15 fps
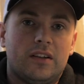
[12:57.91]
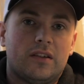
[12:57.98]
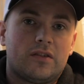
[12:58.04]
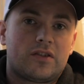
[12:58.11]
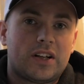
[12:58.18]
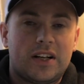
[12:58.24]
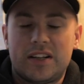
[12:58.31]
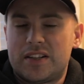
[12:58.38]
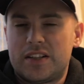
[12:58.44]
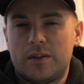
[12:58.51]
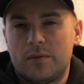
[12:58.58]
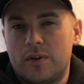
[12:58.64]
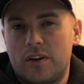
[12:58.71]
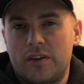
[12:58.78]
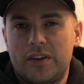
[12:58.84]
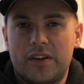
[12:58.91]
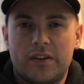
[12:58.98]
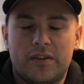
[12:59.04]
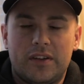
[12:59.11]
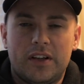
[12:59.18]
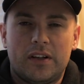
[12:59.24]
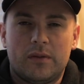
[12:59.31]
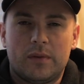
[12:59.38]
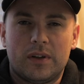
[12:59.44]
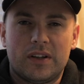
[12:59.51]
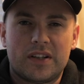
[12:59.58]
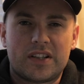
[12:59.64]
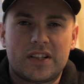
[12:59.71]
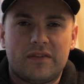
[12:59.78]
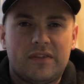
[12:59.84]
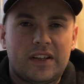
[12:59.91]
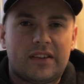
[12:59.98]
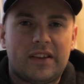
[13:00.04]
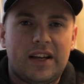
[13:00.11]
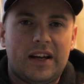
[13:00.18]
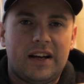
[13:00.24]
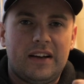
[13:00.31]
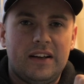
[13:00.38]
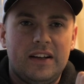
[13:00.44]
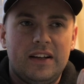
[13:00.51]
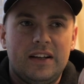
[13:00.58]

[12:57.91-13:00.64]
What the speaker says: trying to see where all the other deer were and stuff like that.